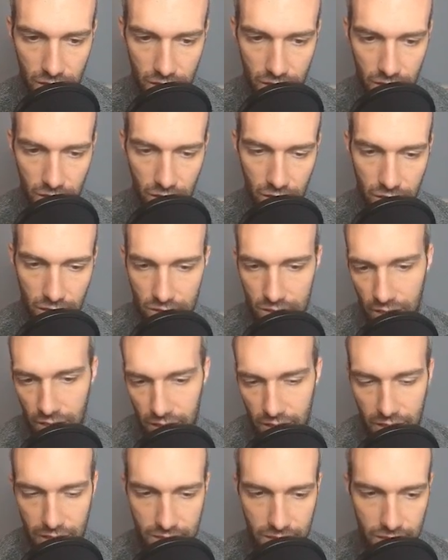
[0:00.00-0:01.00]
Clodsire
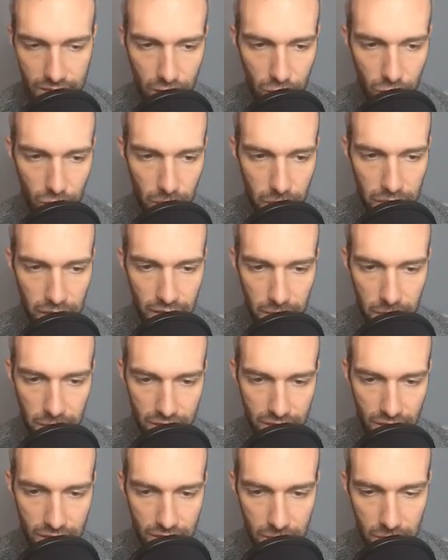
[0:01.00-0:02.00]
as a safe swap. Yeah, that makes
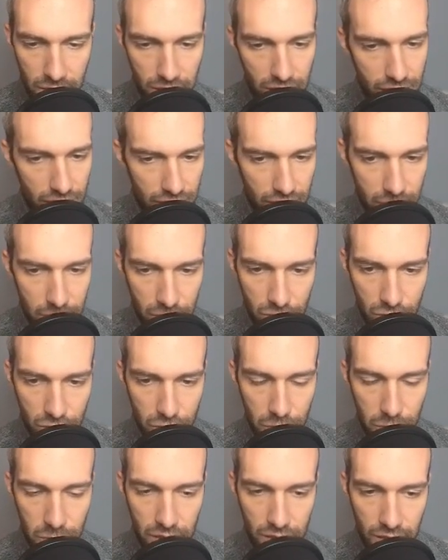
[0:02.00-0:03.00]
sense. I'm like, galarian moltres
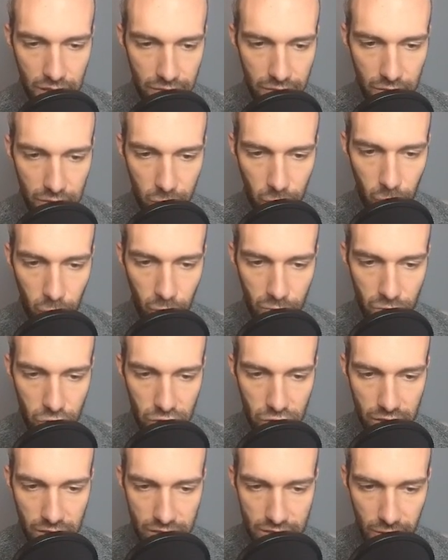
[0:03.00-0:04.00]
would be kind of a
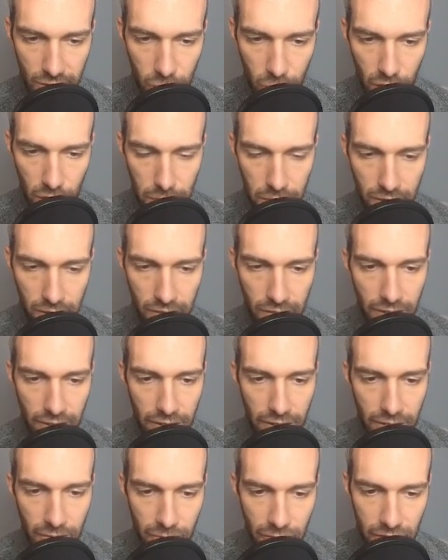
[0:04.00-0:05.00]
tricky safe swap.
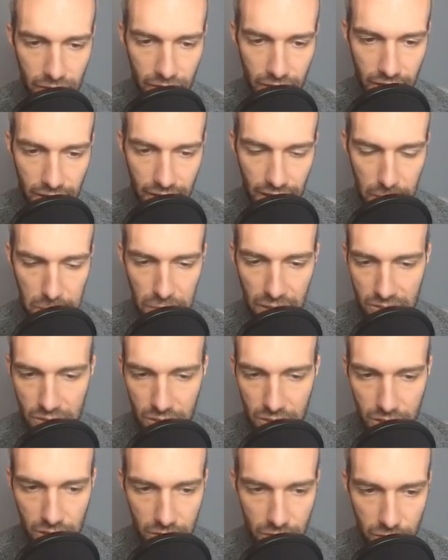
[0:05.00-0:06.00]
At best,
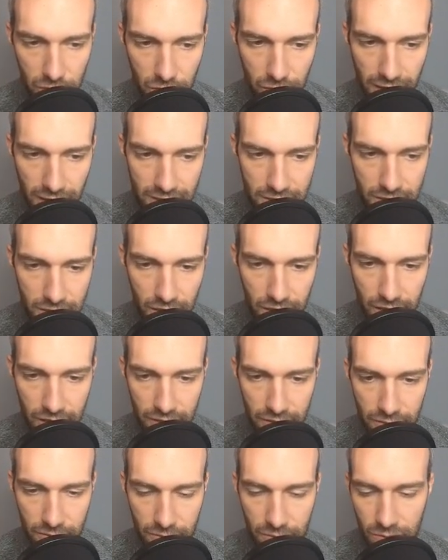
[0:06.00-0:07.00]
they're going to throw Grass
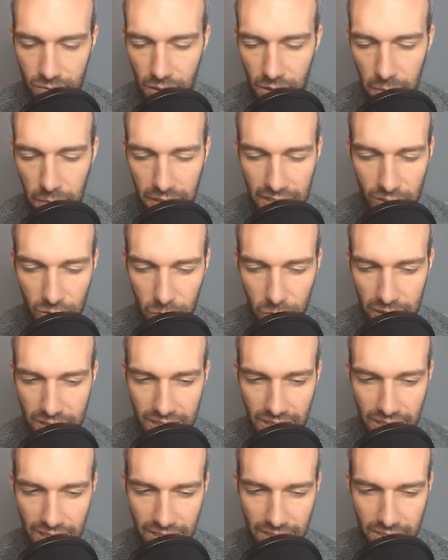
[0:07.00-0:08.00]
Knot. They may lower my
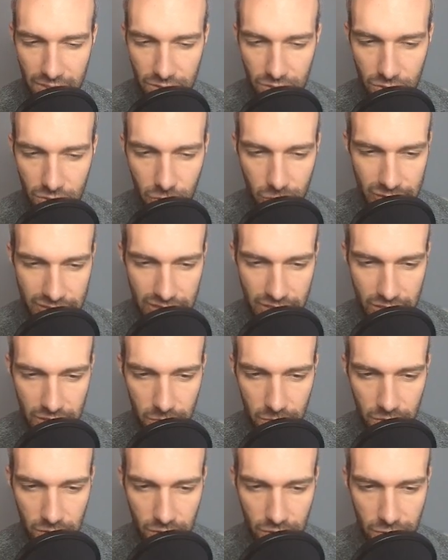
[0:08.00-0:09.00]
attack and just do a resisted
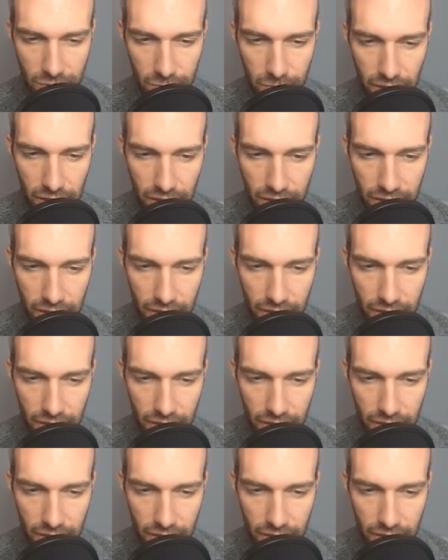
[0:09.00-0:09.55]
move, but